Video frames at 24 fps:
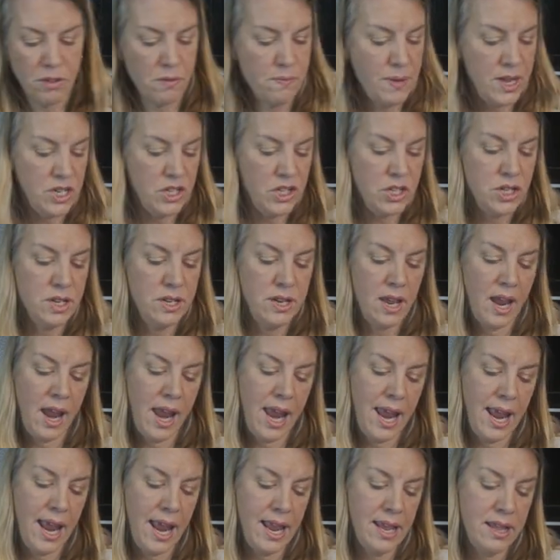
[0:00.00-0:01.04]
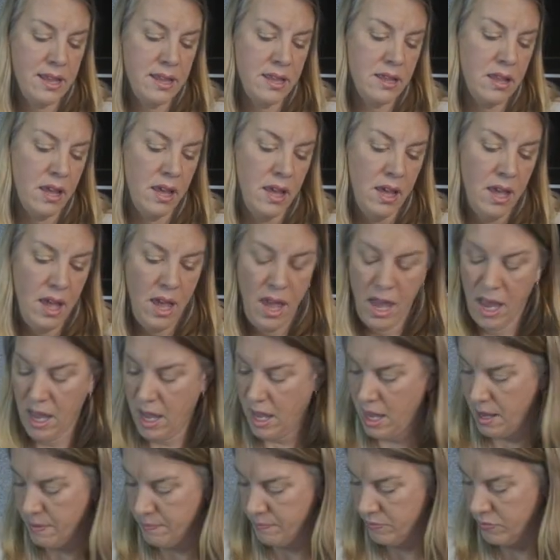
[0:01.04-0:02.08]
to mention that it is
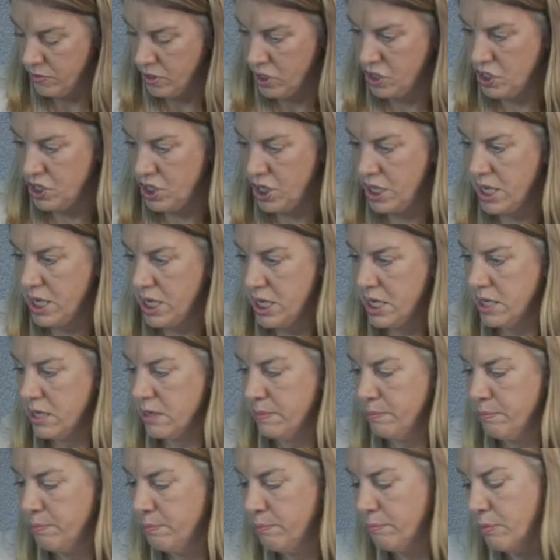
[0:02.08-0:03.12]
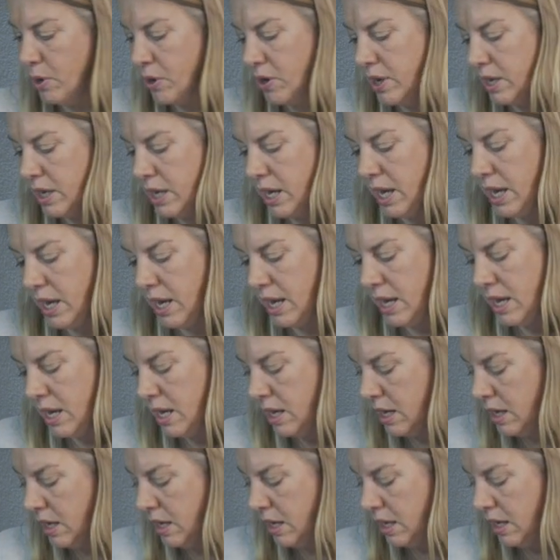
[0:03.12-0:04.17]
the Cheese Monkey
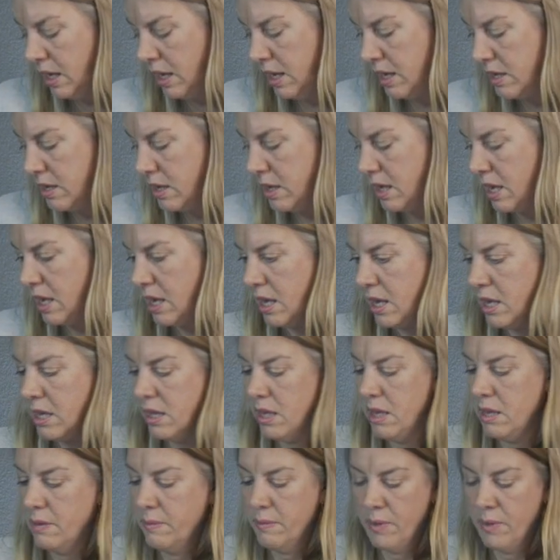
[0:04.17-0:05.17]
is the